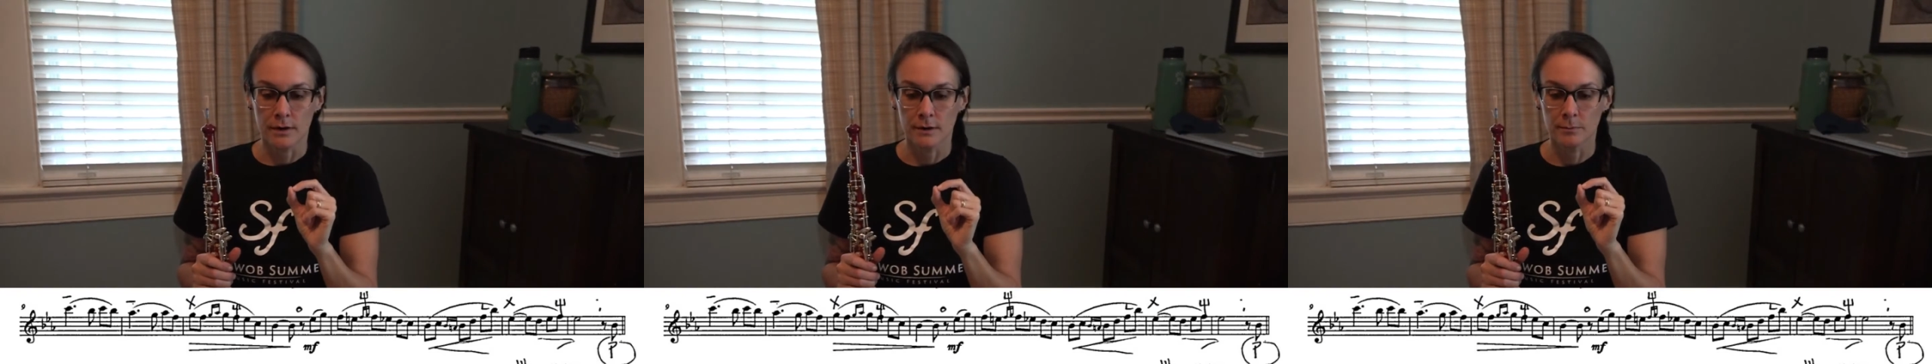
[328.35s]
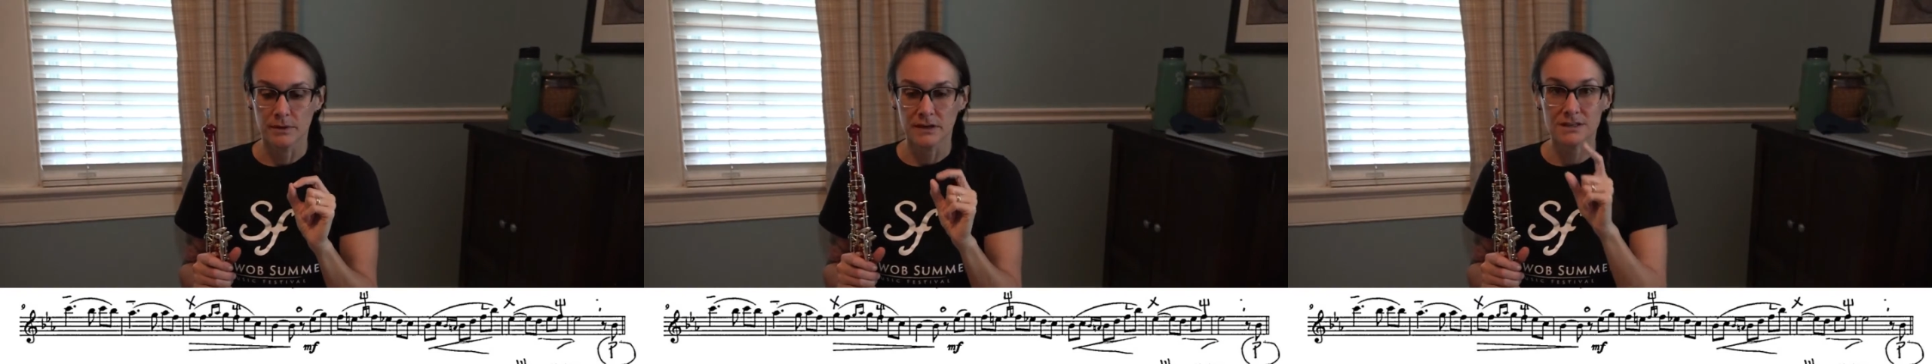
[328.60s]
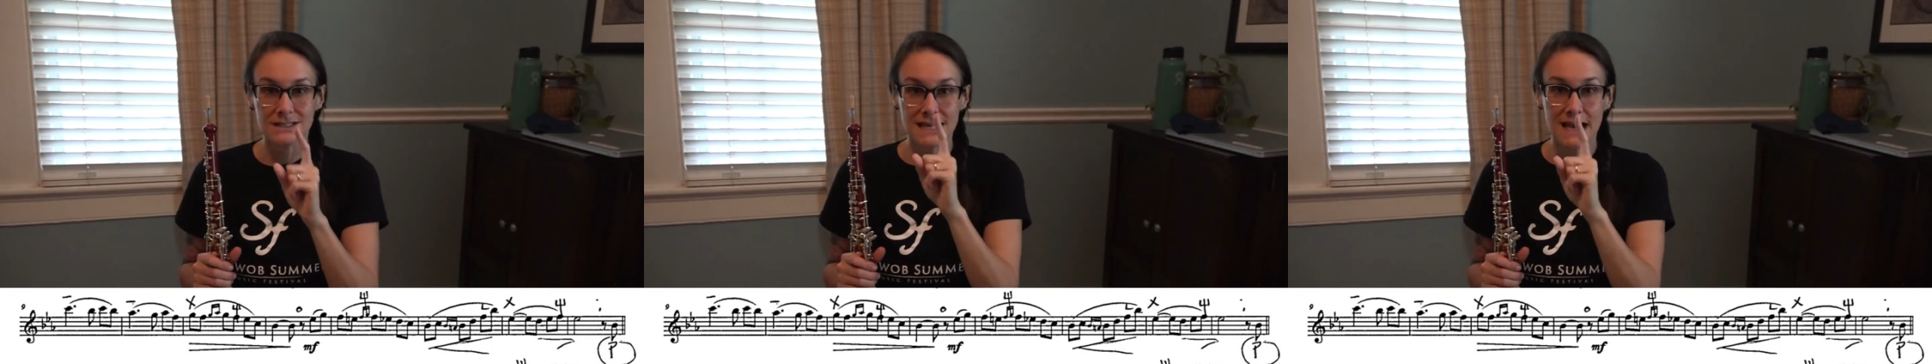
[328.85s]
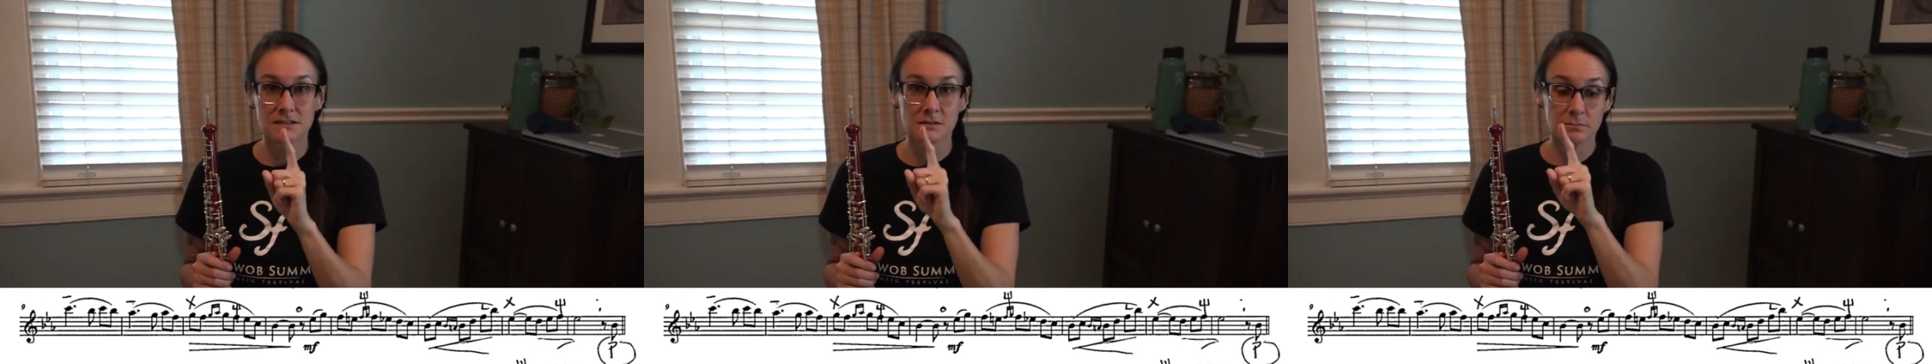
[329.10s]
because
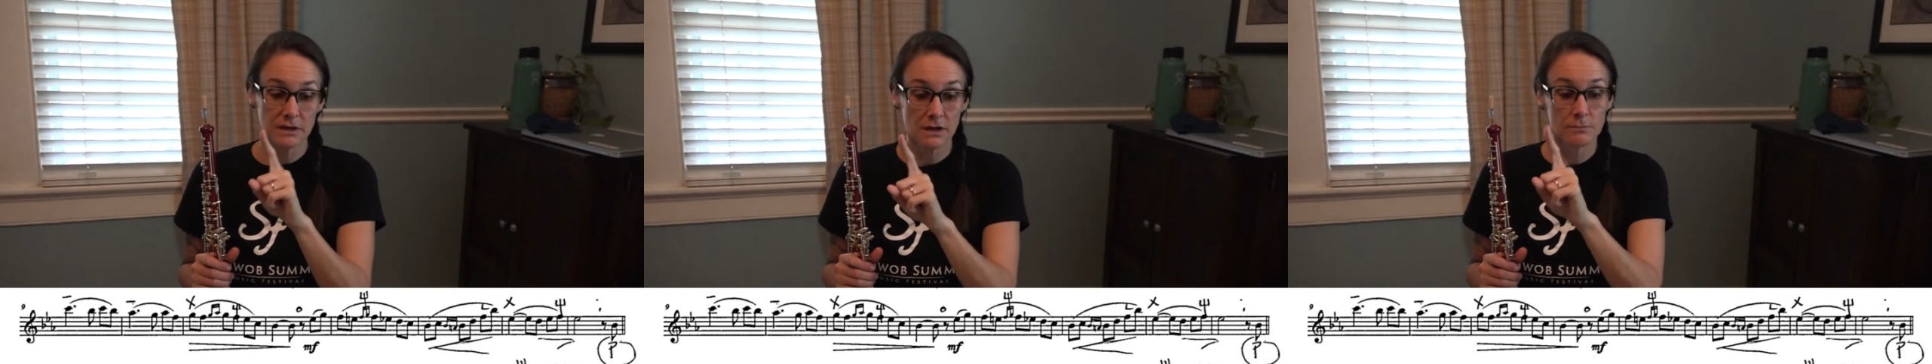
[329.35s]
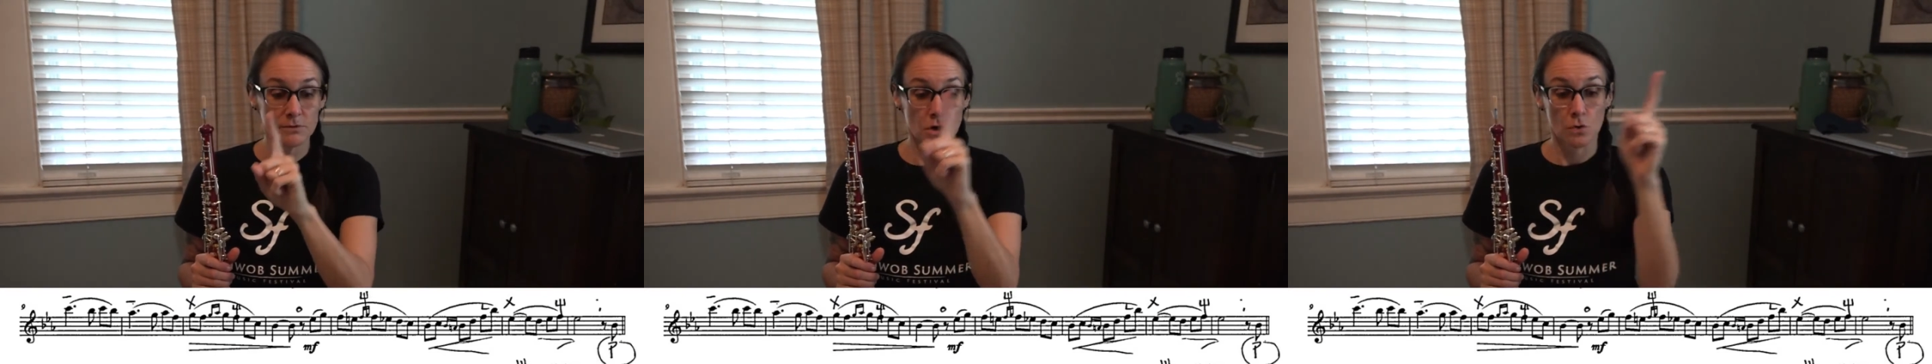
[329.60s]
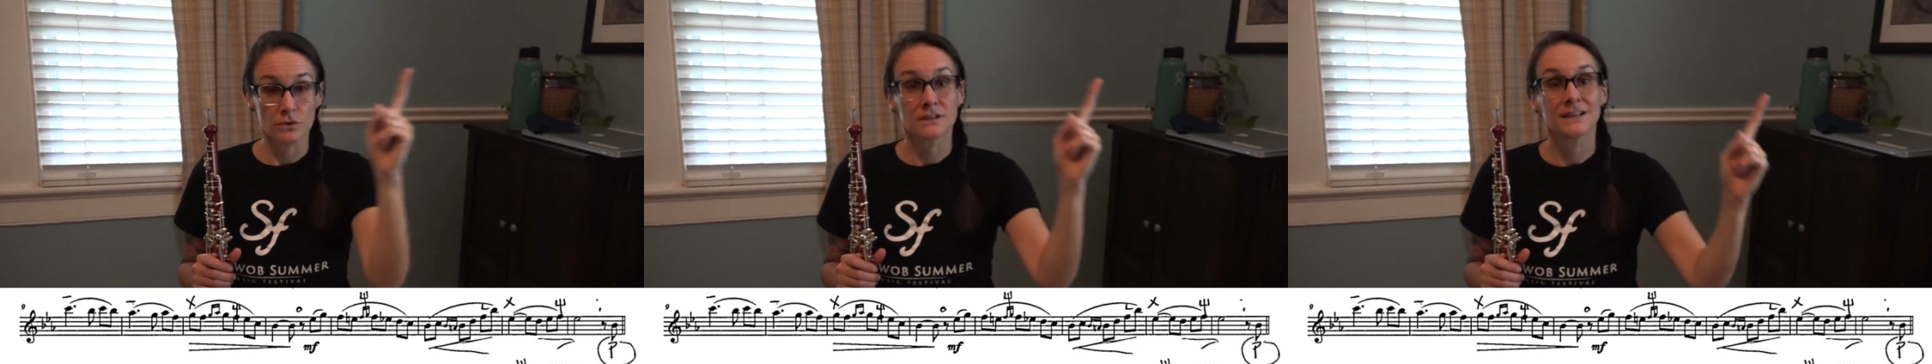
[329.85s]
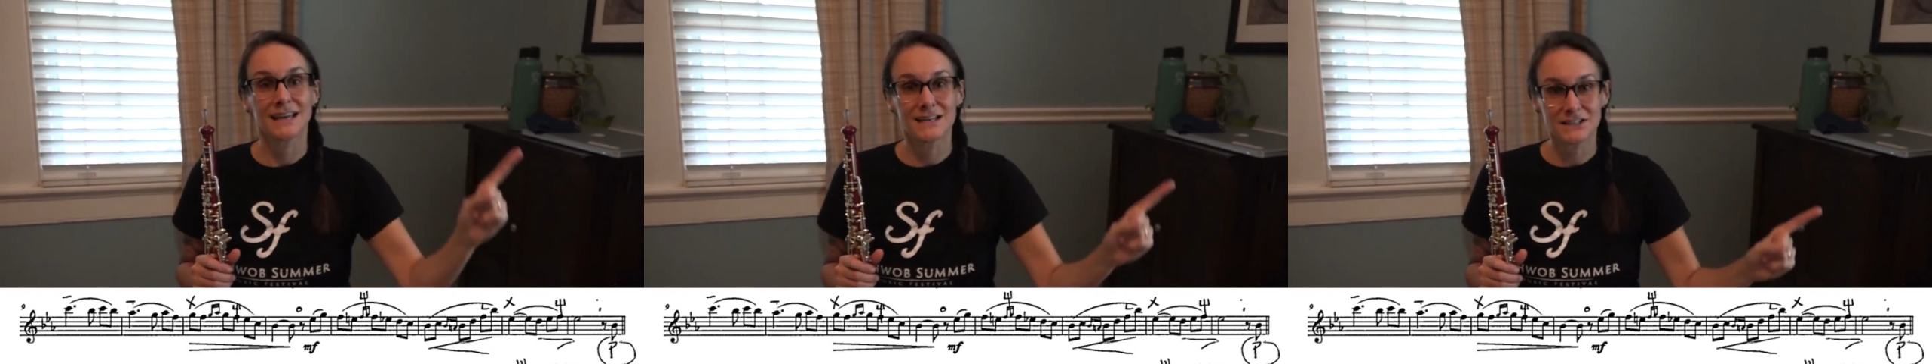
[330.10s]
that is a pickup note
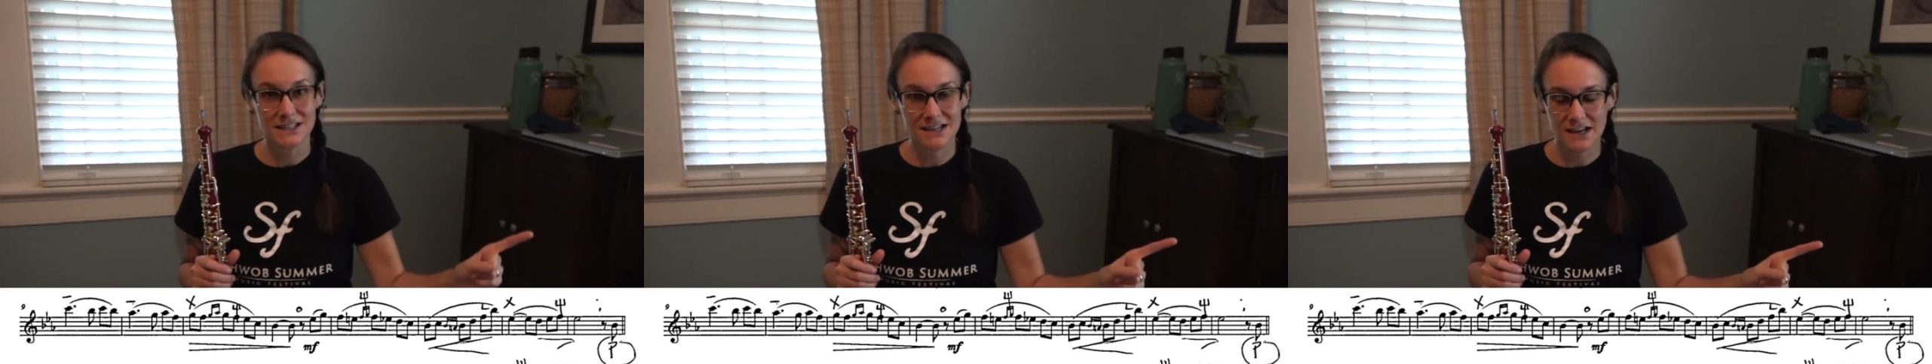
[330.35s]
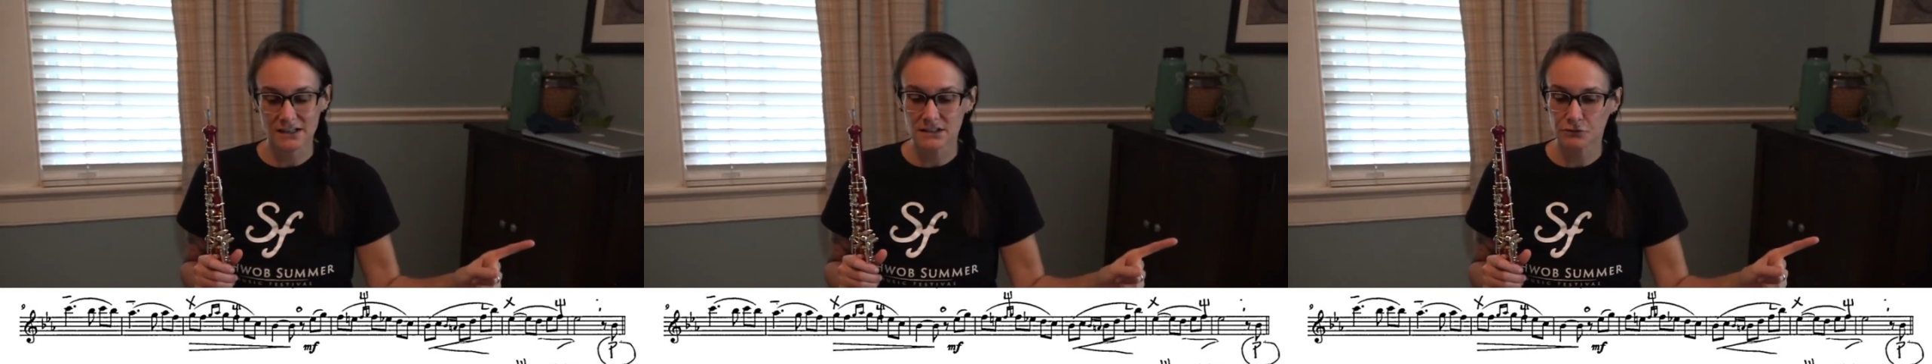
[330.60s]
into the next